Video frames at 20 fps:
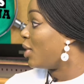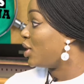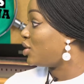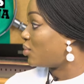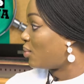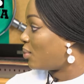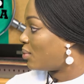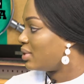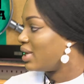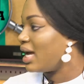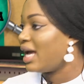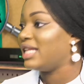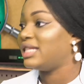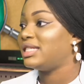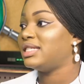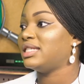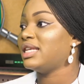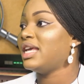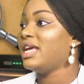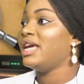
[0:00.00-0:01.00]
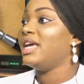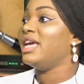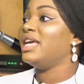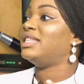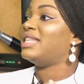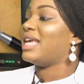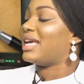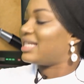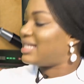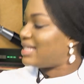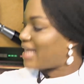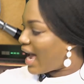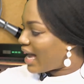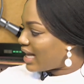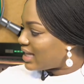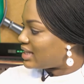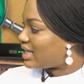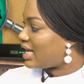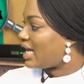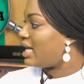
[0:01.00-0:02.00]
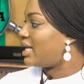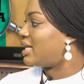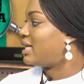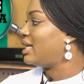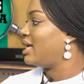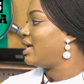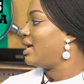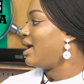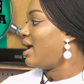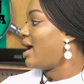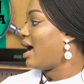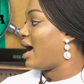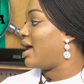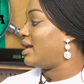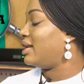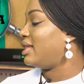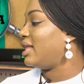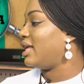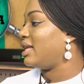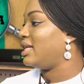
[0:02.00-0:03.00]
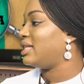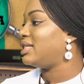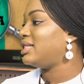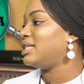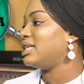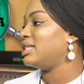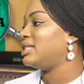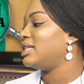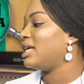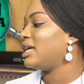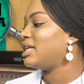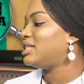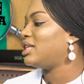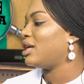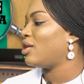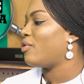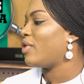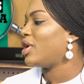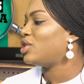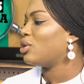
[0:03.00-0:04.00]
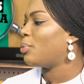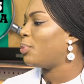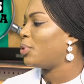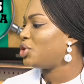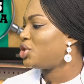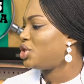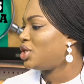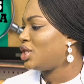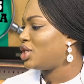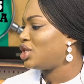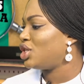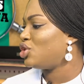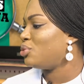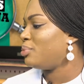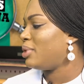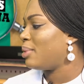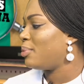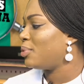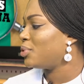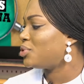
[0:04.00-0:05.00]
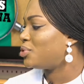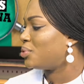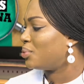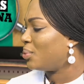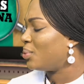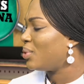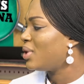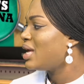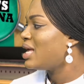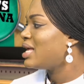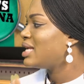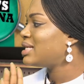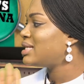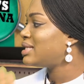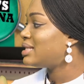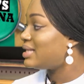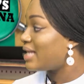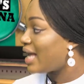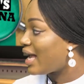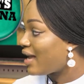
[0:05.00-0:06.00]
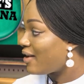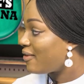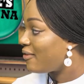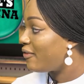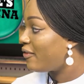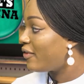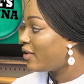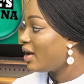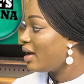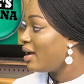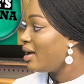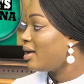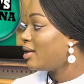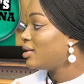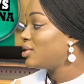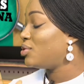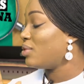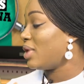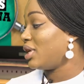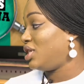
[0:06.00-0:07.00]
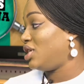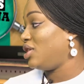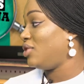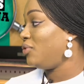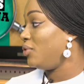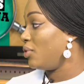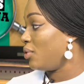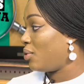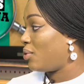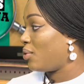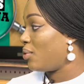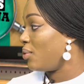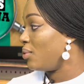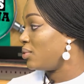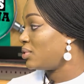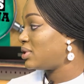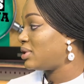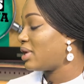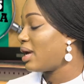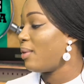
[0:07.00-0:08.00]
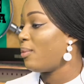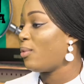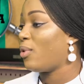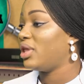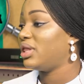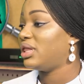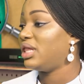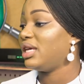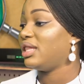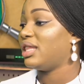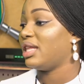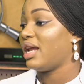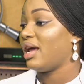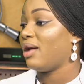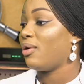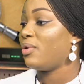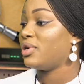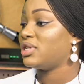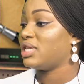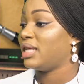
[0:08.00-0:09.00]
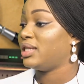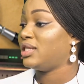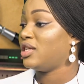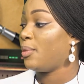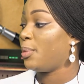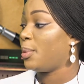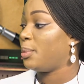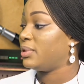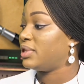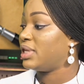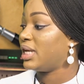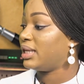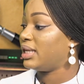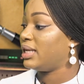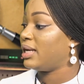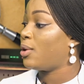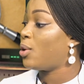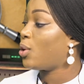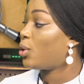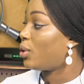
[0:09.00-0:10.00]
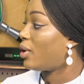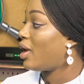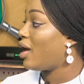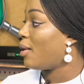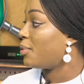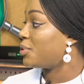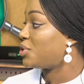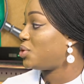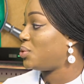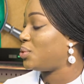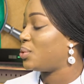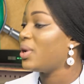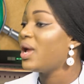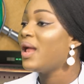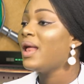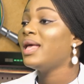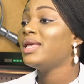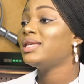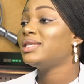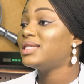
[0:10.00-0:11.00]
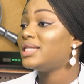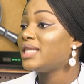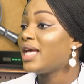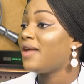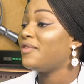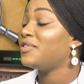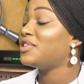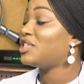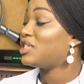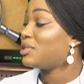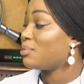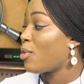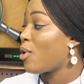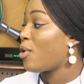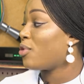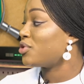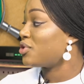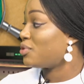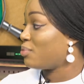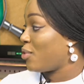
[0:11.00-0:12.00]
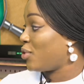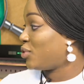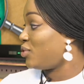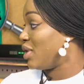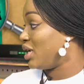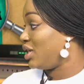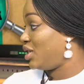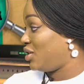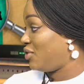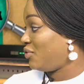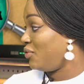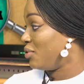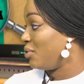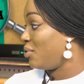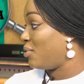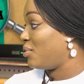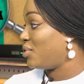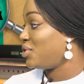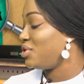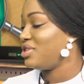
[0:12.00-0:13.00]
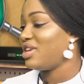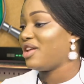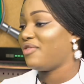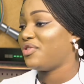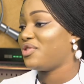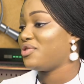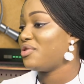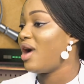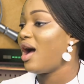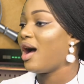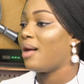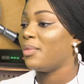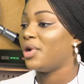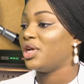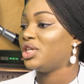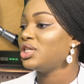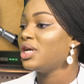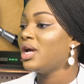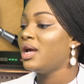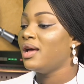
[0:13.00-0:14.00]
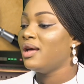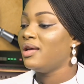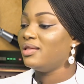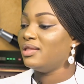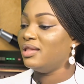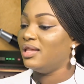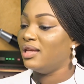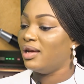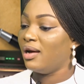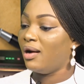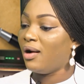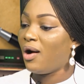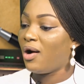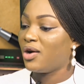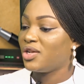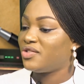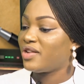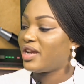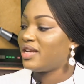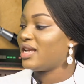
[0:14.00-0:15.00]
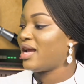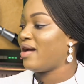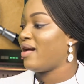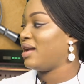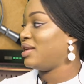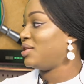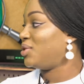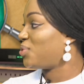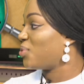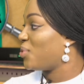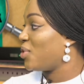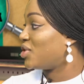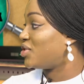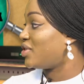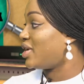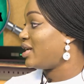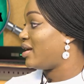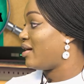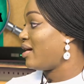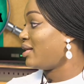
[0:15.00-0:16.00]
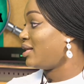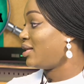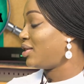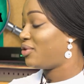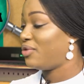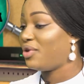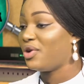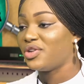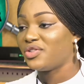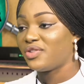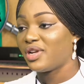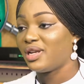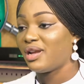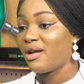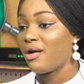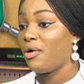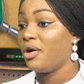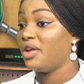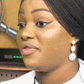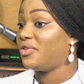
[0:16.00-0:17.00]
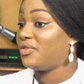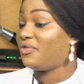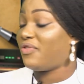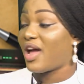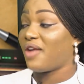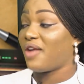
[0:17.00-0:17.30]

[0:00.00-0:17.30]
much older, it's exciting. And then it's a great opportunity to be able to save to achieve your goals. One thing that I always like to tell people is that a Kolo helps you save small to achieve your goals. You never know how much the 100 naira, the 200 naira, the 300 naira, or even